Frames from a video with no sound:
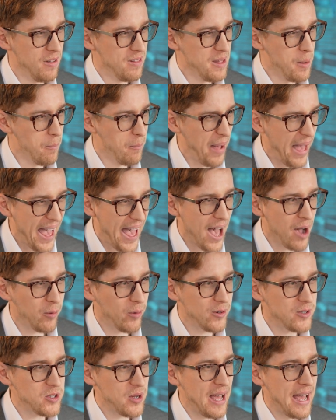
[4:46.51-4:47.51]
The
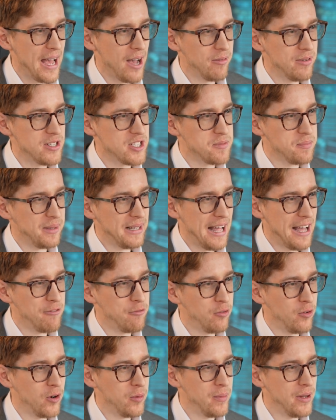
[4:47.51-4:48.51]
power to have his
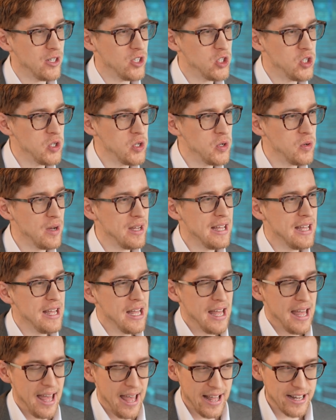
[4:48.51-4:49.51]
platform and do
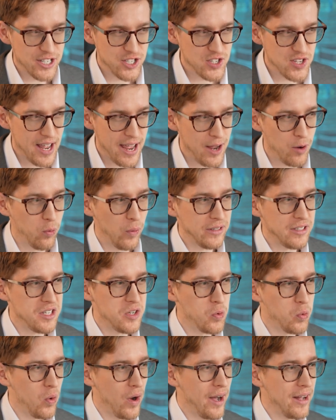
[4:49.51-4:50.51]
and say what he
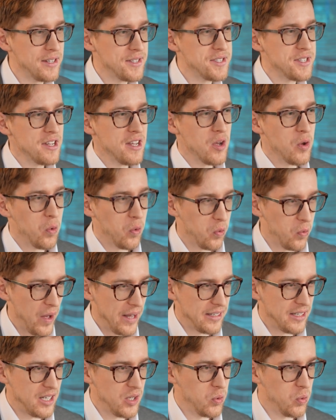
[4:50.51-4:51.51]
wants
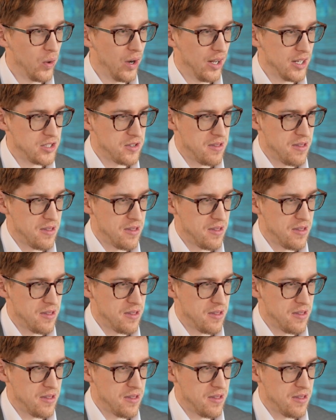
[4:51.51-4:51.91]
when he wants.